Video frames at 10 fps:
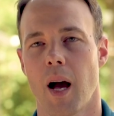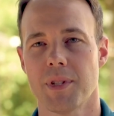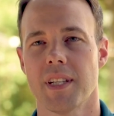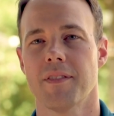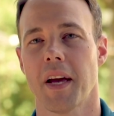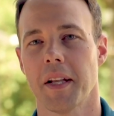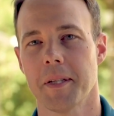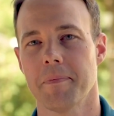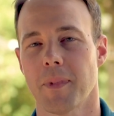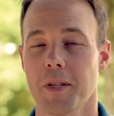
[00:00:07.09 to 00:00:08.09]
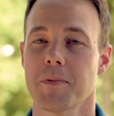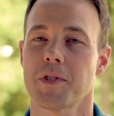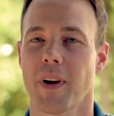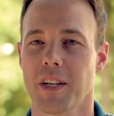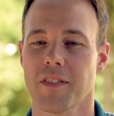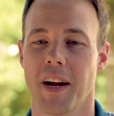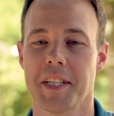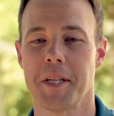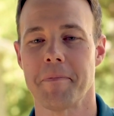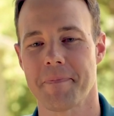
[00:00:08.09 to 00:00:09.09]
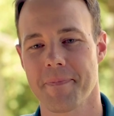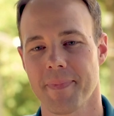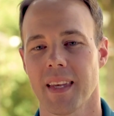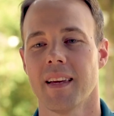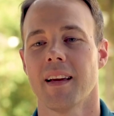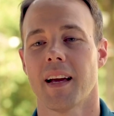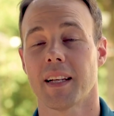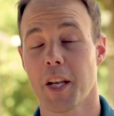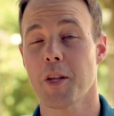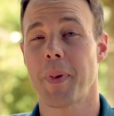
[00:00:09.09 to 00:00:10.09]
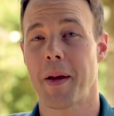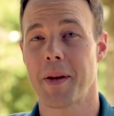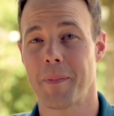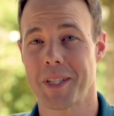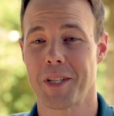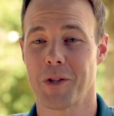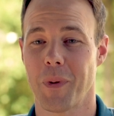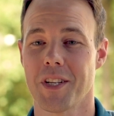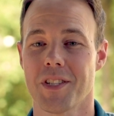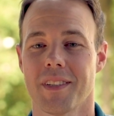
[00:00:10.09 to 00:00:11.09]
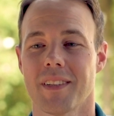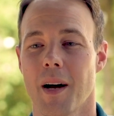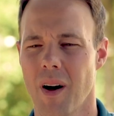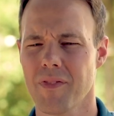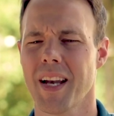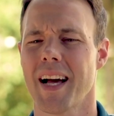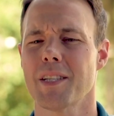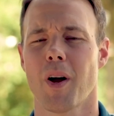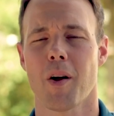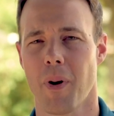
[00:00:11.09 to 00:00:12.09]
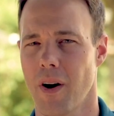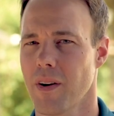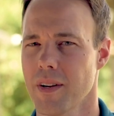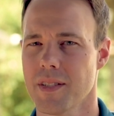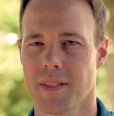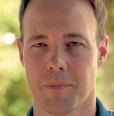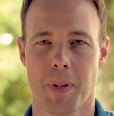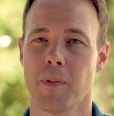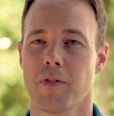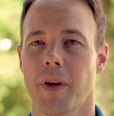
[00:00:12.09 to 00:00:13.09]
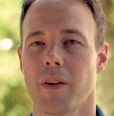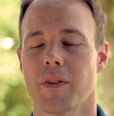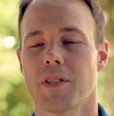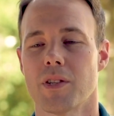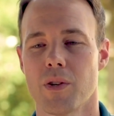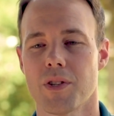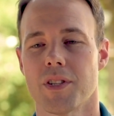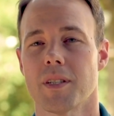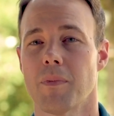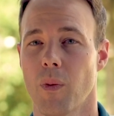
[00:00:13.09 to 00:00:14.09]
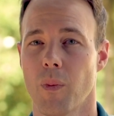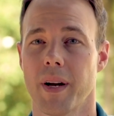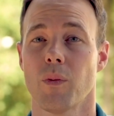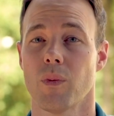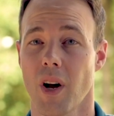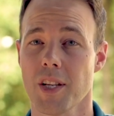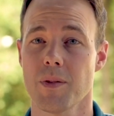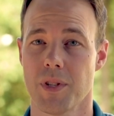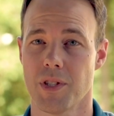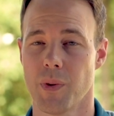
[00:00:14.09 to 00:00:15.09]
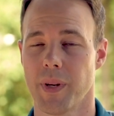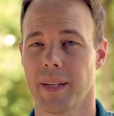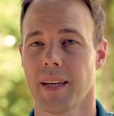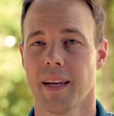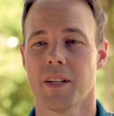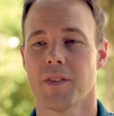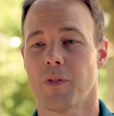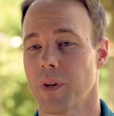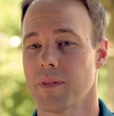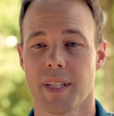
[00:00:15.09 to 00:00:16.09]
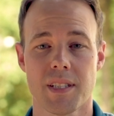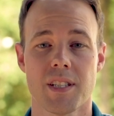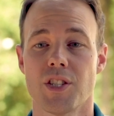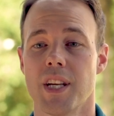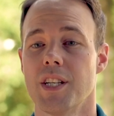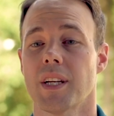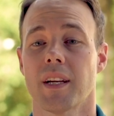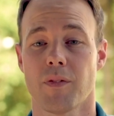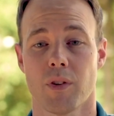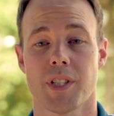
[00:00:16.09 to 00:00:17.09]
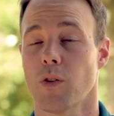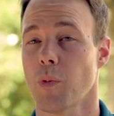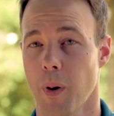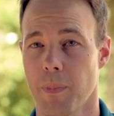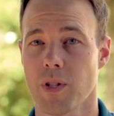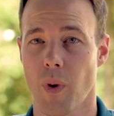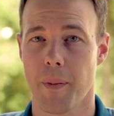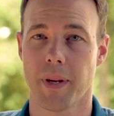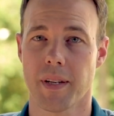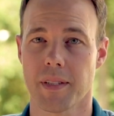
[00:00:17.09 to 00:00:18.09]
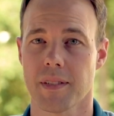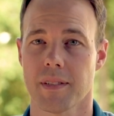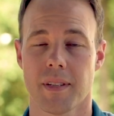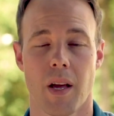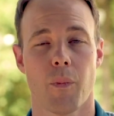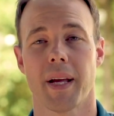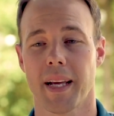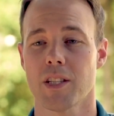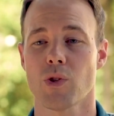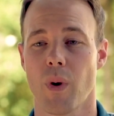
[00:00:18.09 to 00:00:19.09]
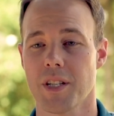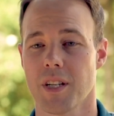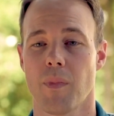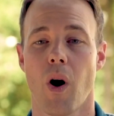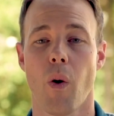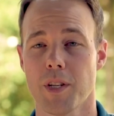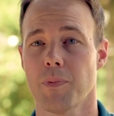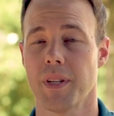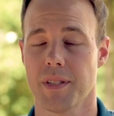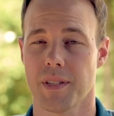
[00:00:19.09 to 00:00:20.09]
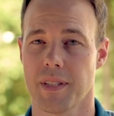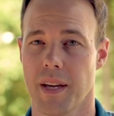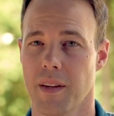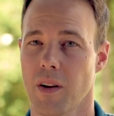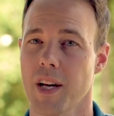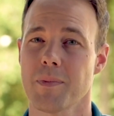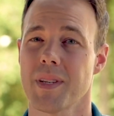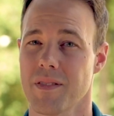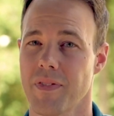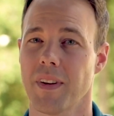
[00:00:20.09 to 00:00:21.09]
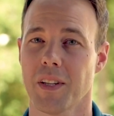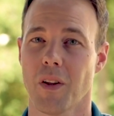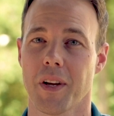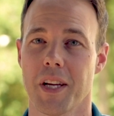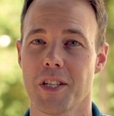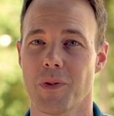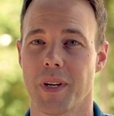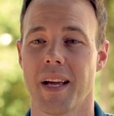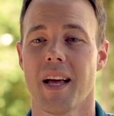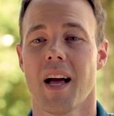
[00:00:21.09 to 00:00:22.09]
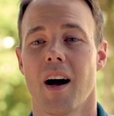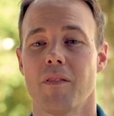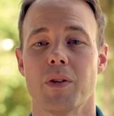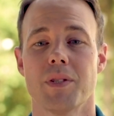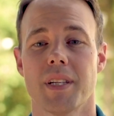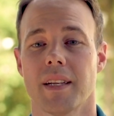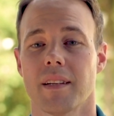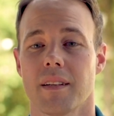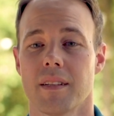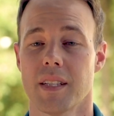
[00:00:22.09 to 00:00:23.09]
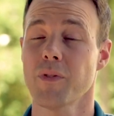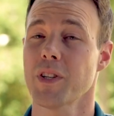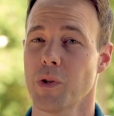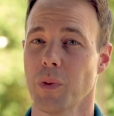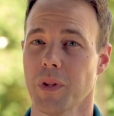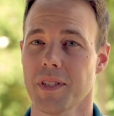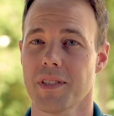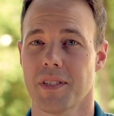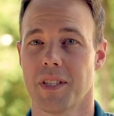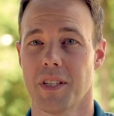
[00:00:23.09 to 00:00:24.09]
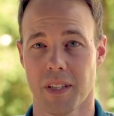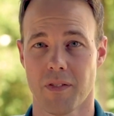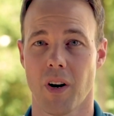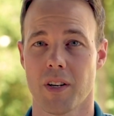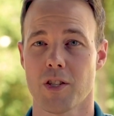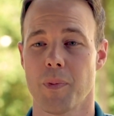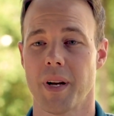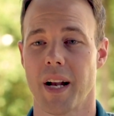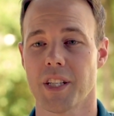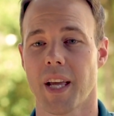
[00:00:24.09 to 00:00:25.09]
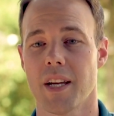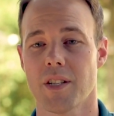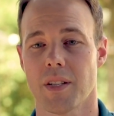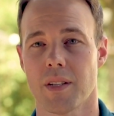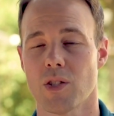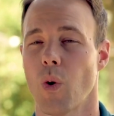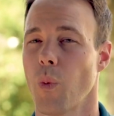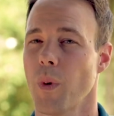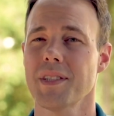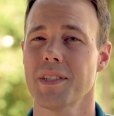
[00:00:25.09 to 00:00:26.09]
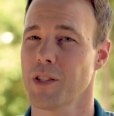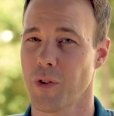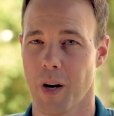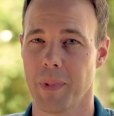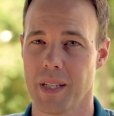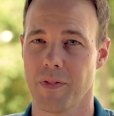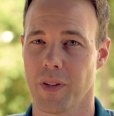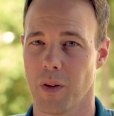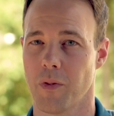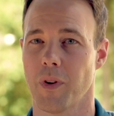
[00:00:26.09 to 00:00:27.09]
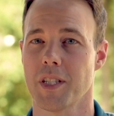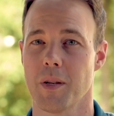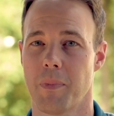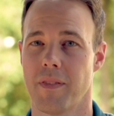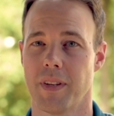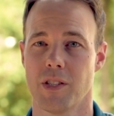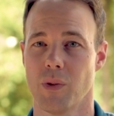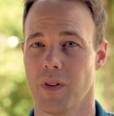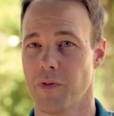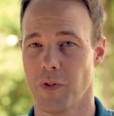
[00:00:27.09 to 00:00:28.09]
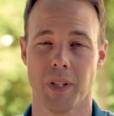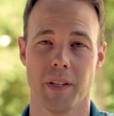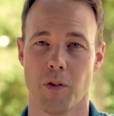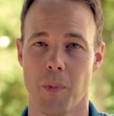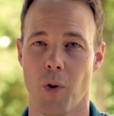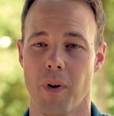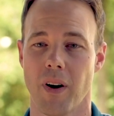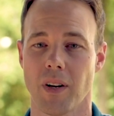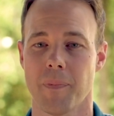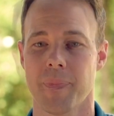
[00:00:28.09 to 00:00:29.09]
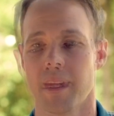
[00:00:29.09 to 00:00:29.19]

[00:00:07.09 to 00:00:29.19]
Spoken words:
Steve Kelly, NOSM's Director of IT. In light of the pandemic situation, I'm often asked by our partners and people from other institutions about what NOSM is doing for distance teaching and for general purpose web meetings. When I get this question, I'm always pleased to say that NOSM has a fairly long history of using different tools to deliver our distributed education, so it wasn't incredibly difficult for us to pivot to a fully remote model.